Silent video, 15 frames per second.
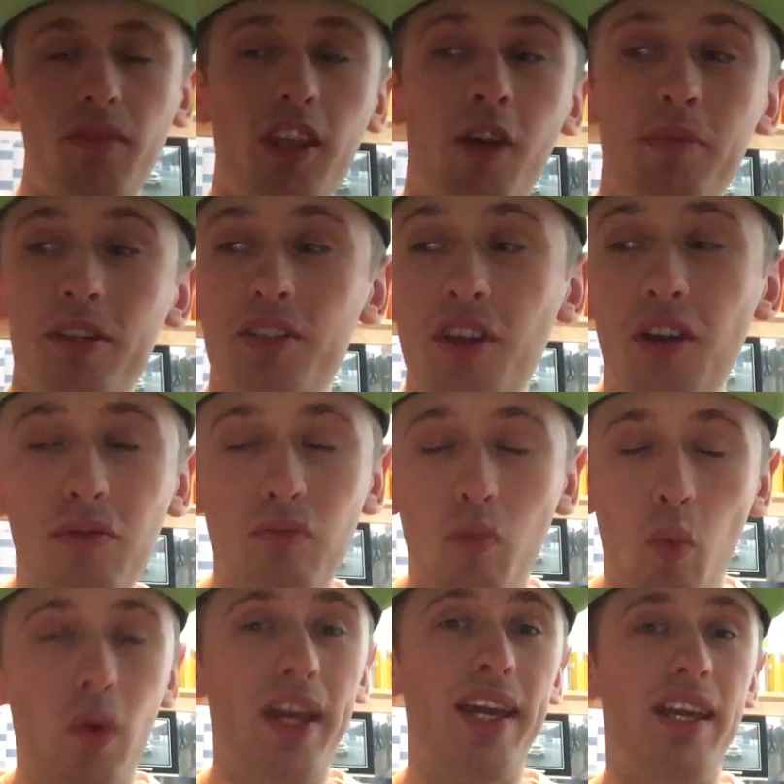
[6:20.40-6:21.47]
I mean, there's no
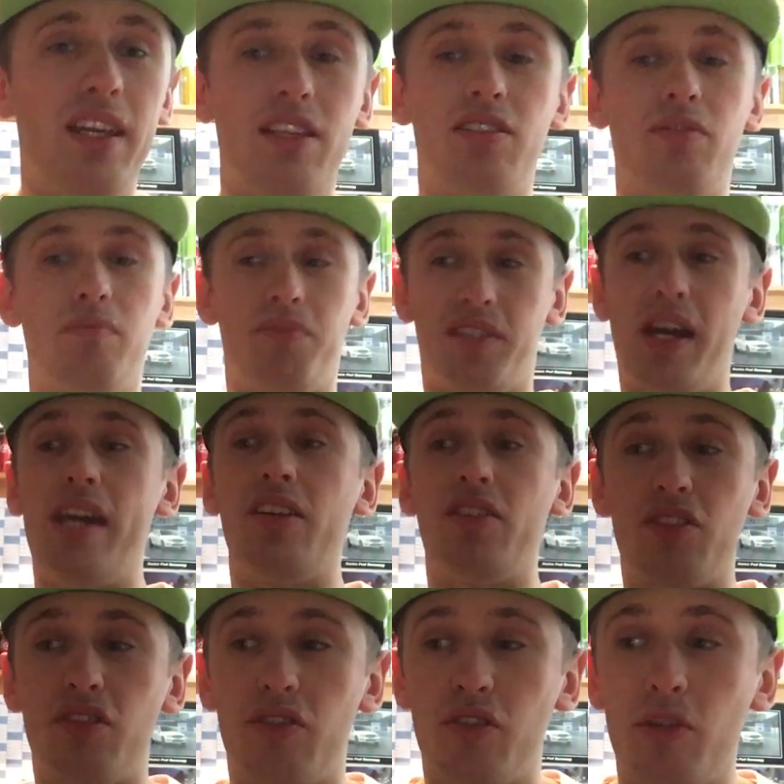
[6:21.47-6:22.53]
weird
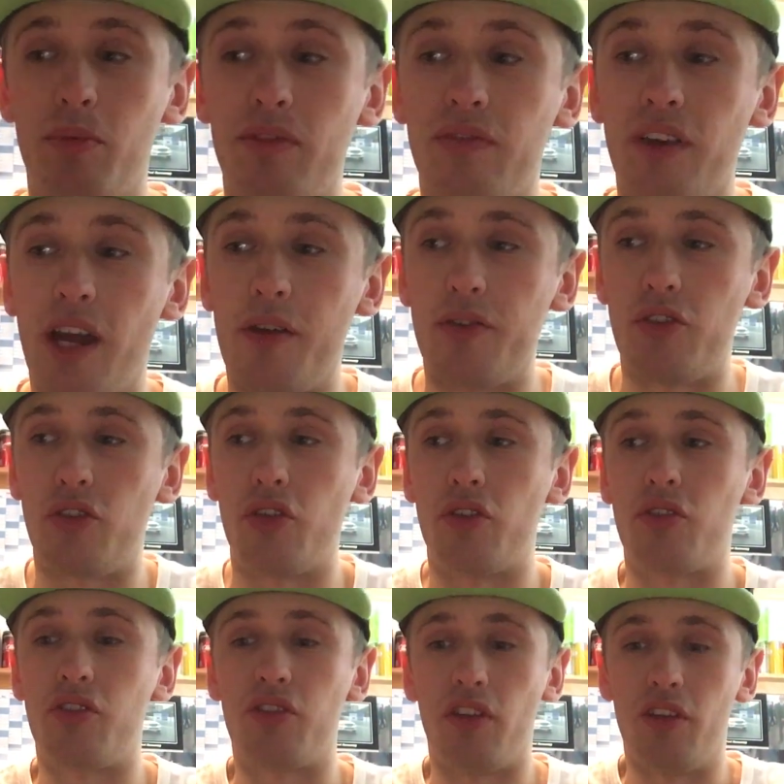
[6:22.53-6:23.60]
tastes, to be fair. It's
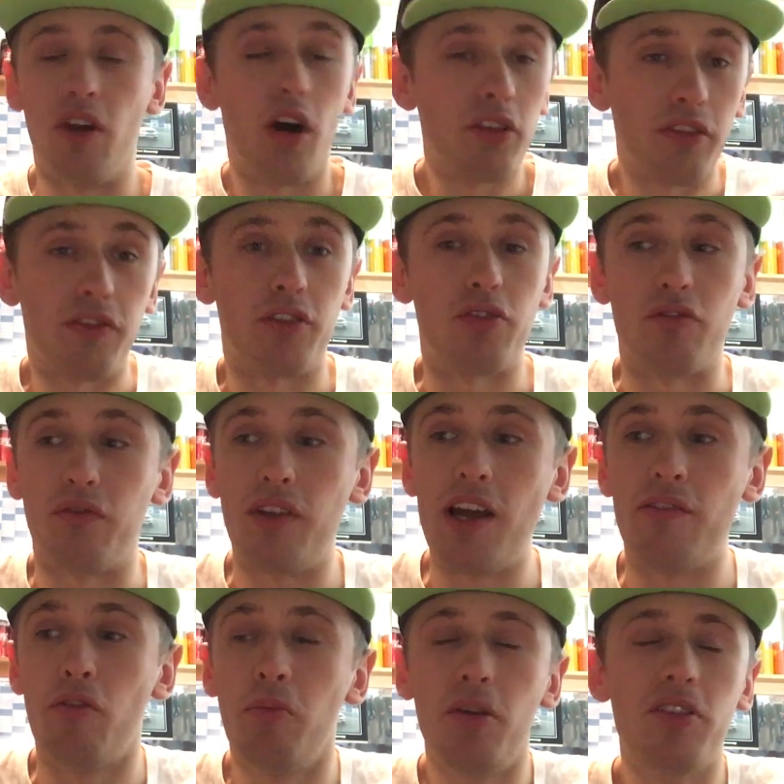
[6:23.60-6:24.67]
just an artificial
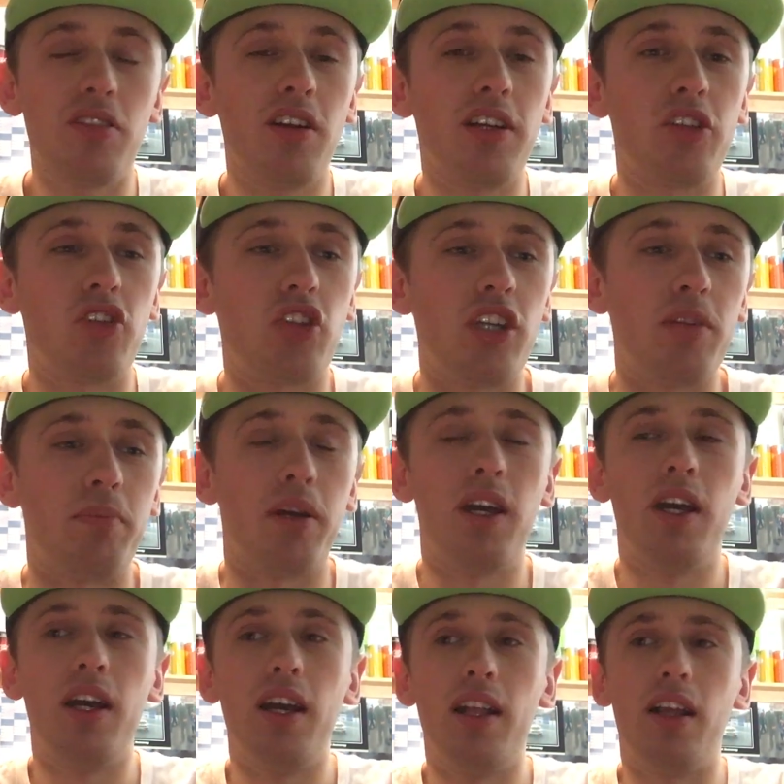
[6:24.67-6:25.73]
flavour, almost like a cheap,
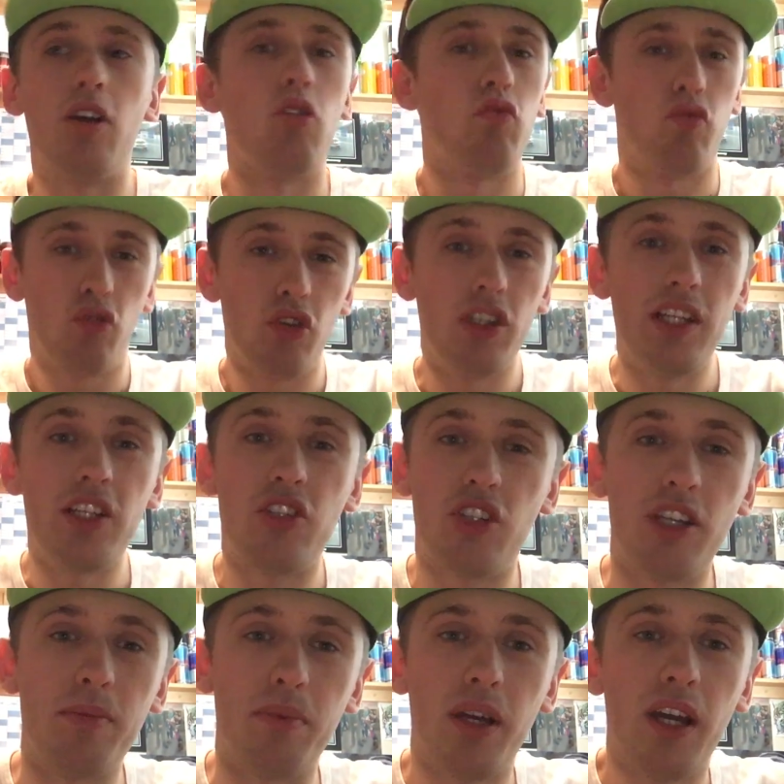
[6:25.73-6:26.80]
like a really
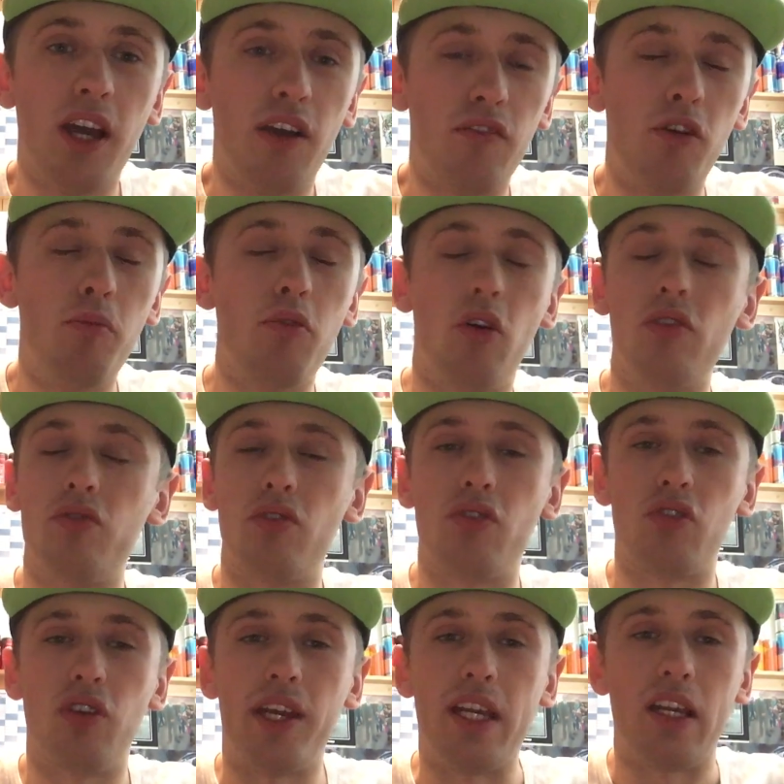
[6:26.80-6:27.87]
cheap from
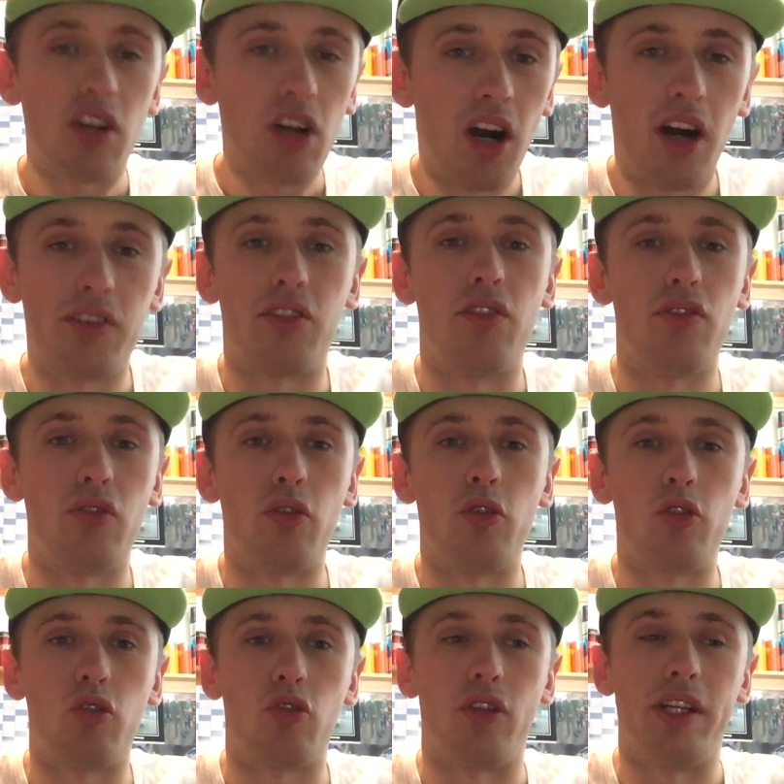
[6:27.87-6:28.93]
concentrate carton
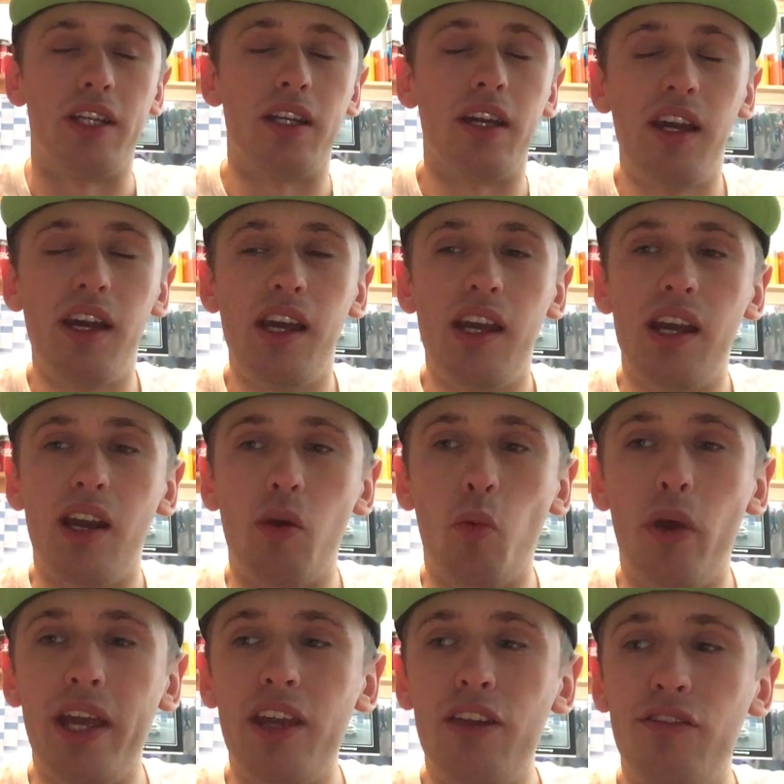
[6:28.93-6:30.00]
juice drink
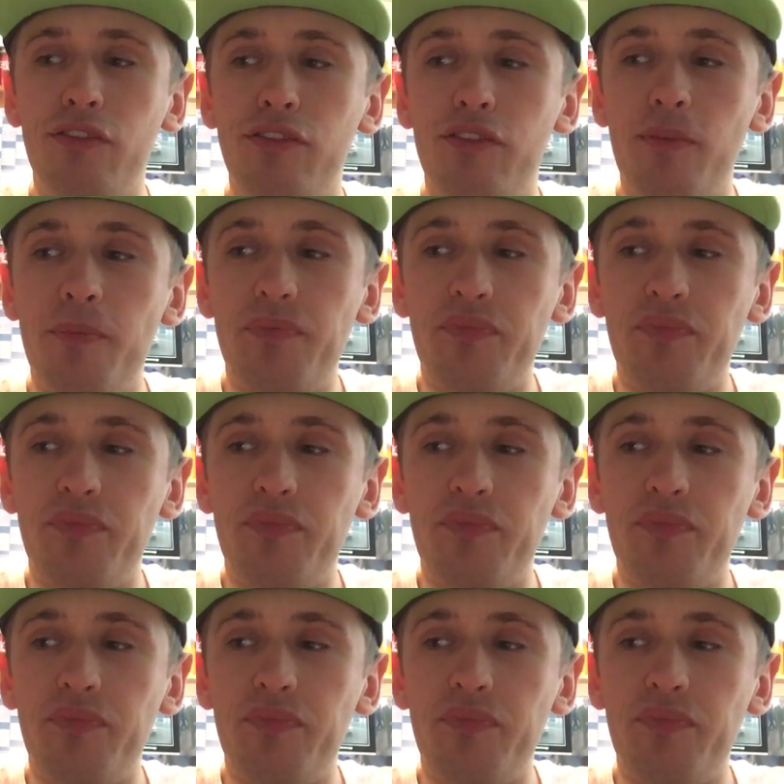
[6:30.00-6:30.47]
with